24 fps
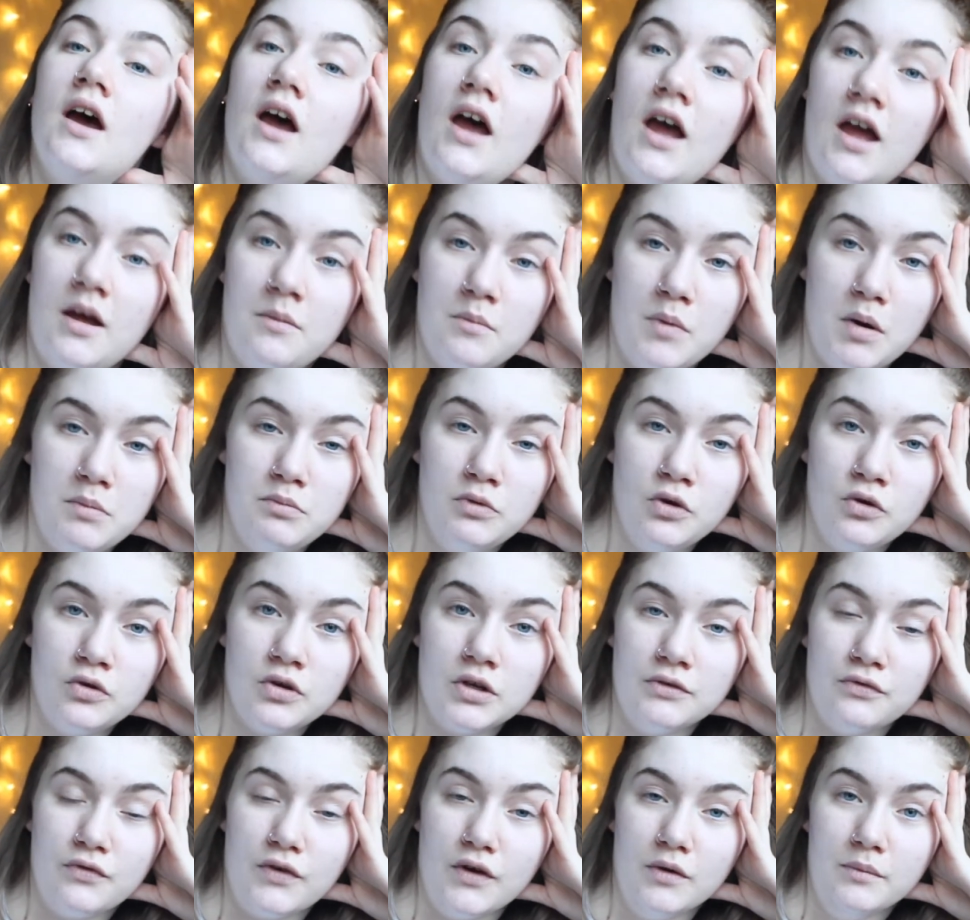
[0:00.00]
I'm not
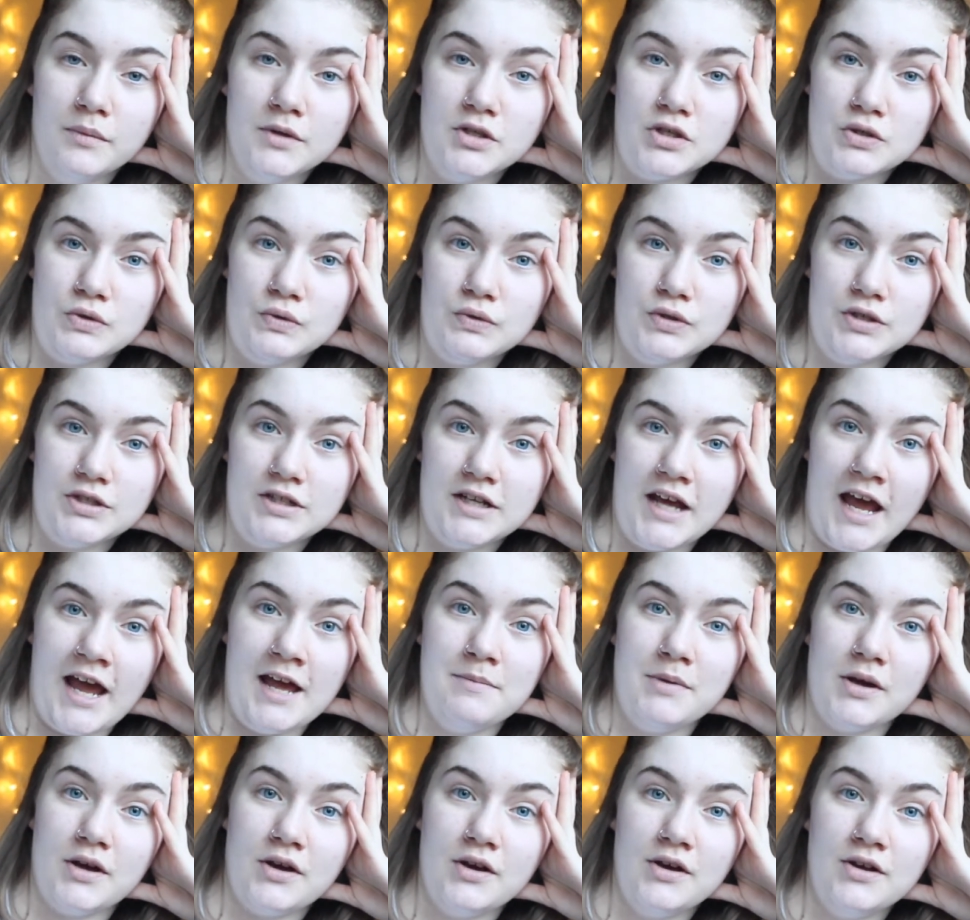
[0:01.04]
going to film this all today
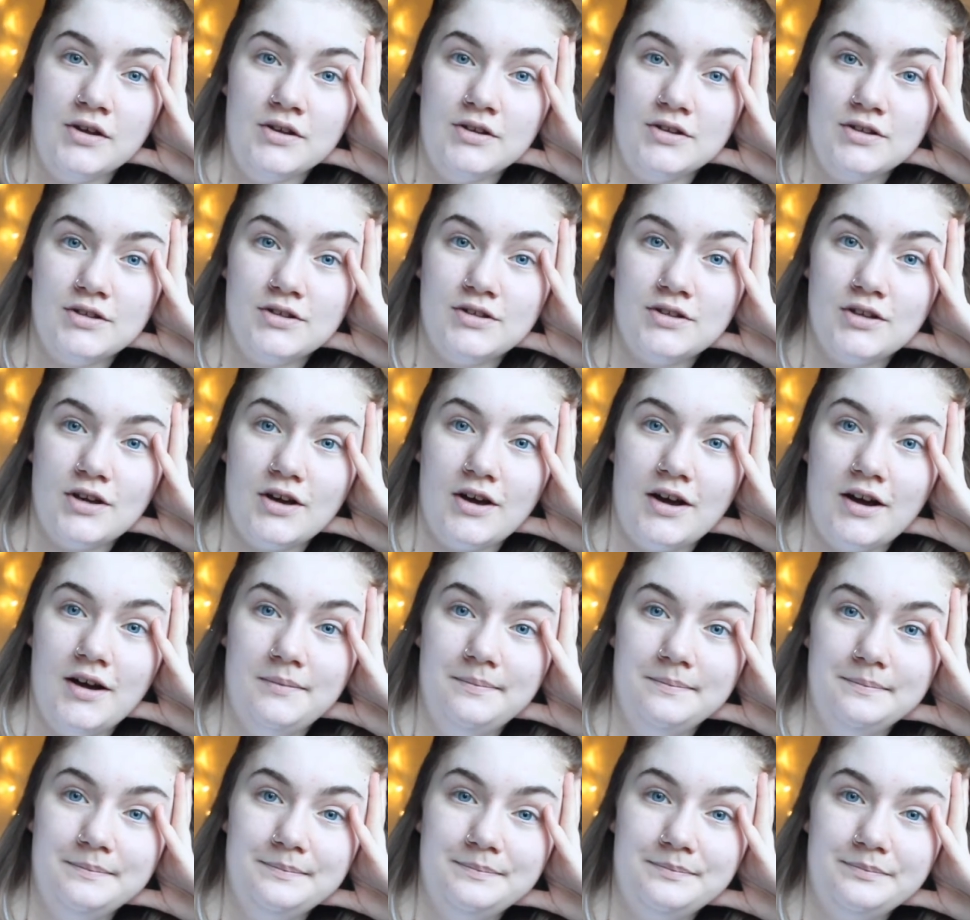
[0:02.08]
because
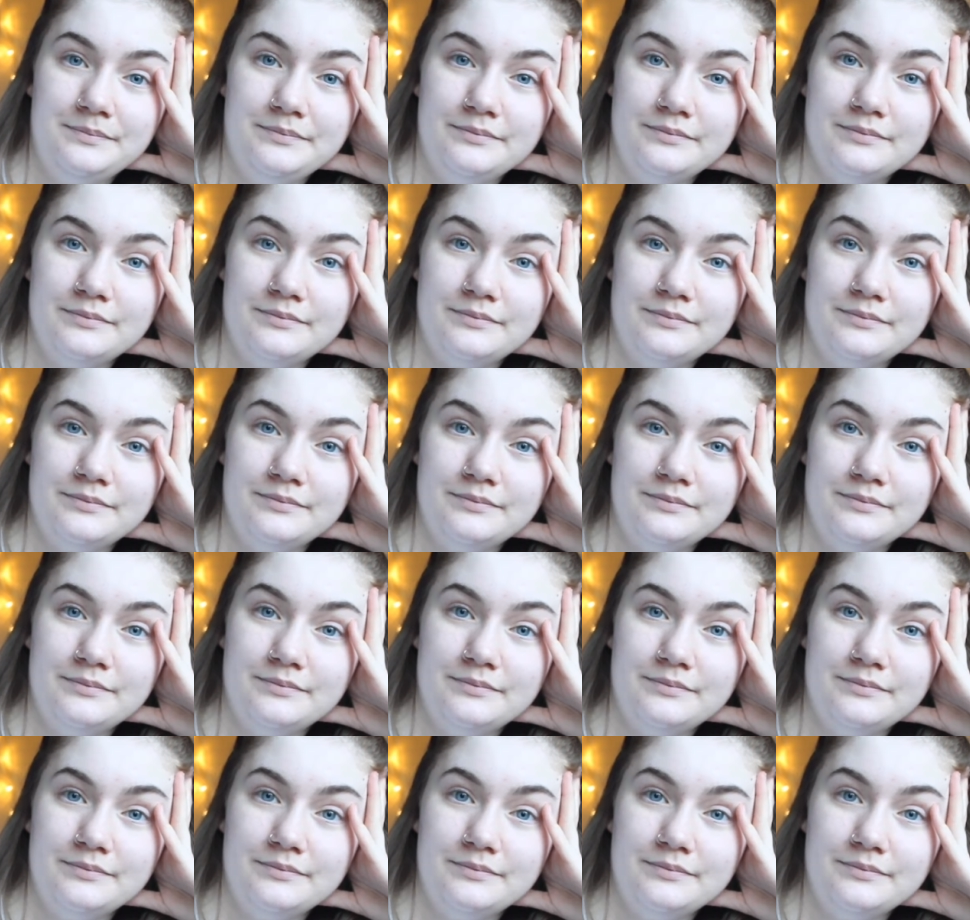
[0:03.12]
I'm